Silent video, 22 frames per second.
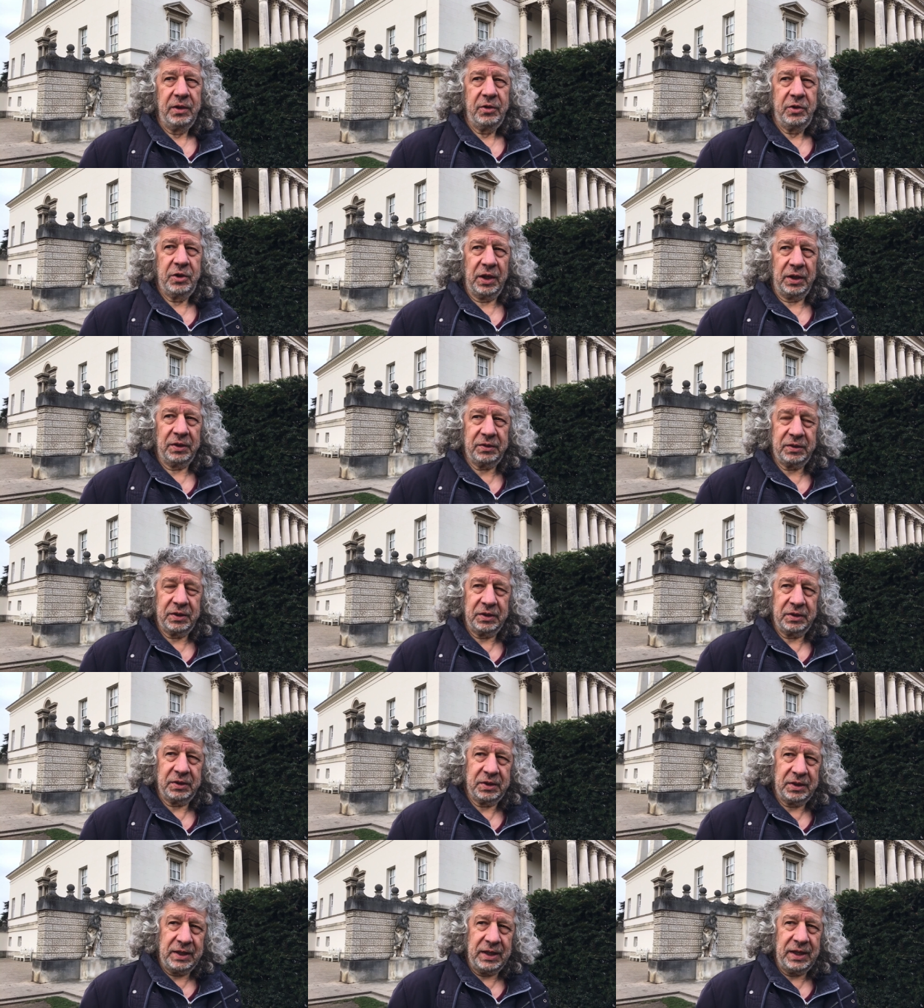
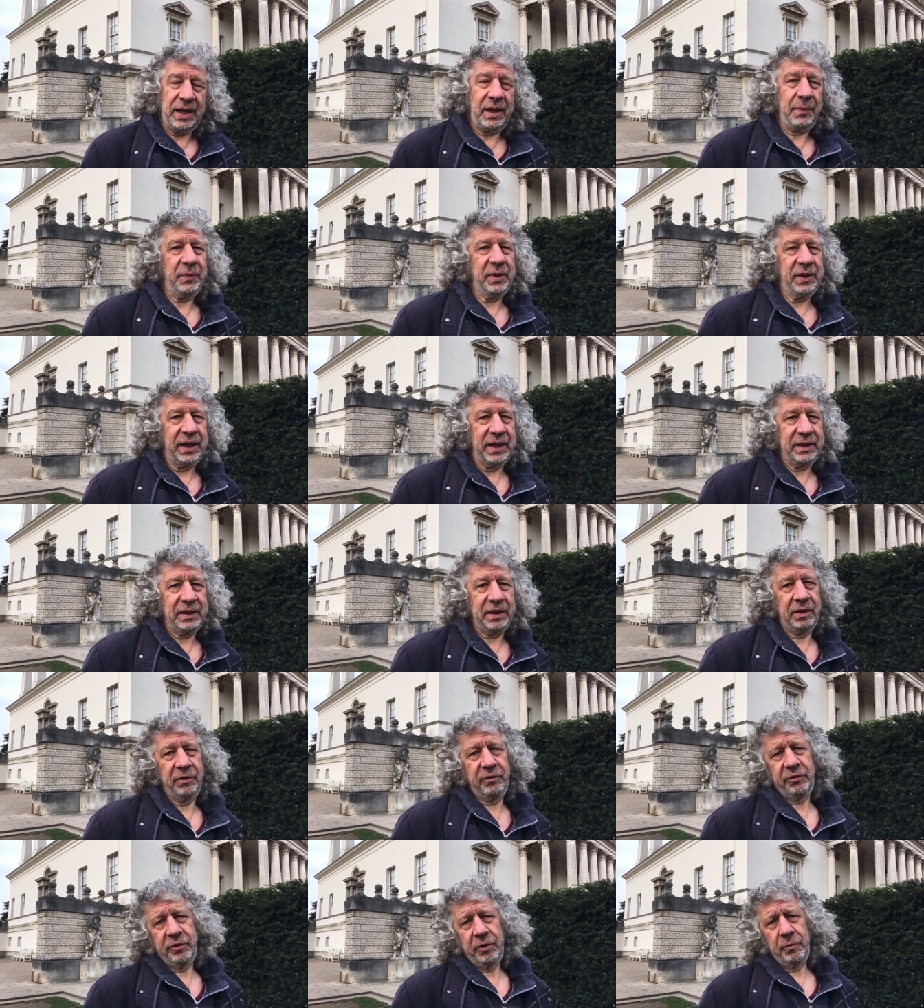just still
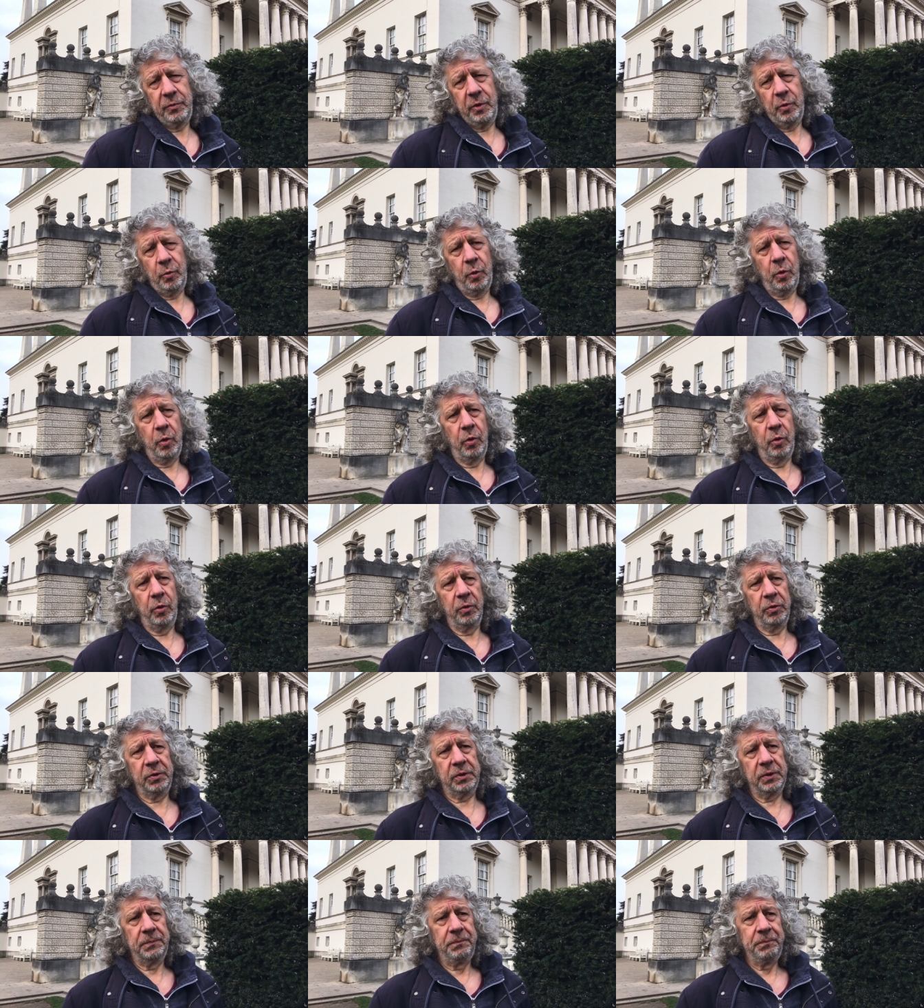emanating from the walls